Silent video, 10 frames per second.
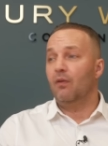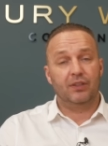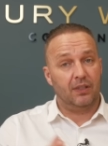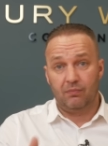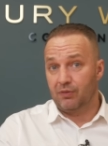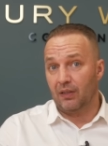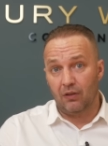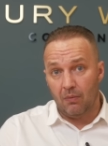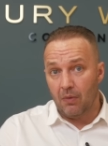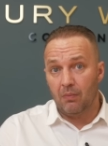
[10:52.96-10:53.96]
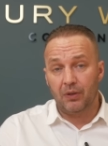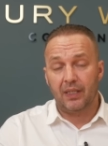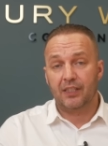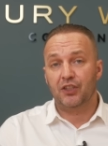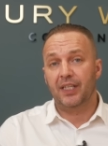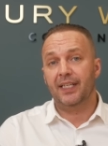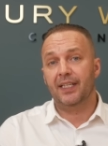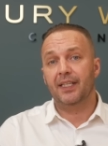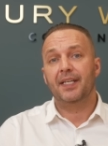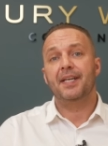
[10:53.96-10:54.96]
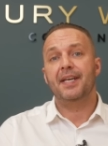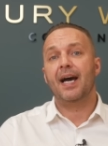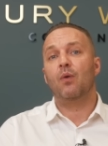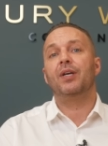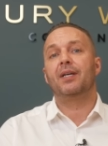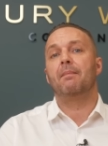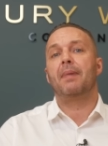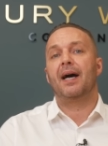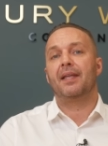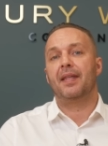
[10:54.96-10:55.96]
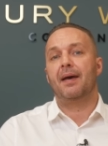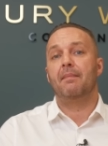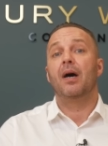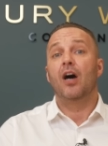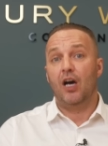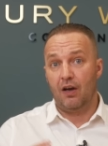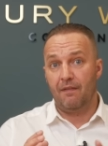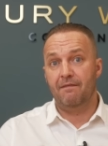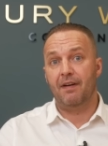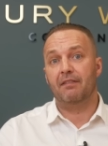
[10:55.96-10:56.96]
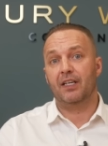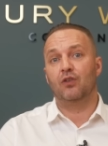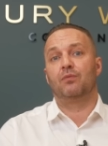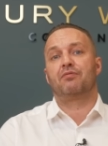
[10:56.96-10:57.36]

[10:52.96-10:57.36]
Obviously selling a lot more money last year. Now we can buy them at a very good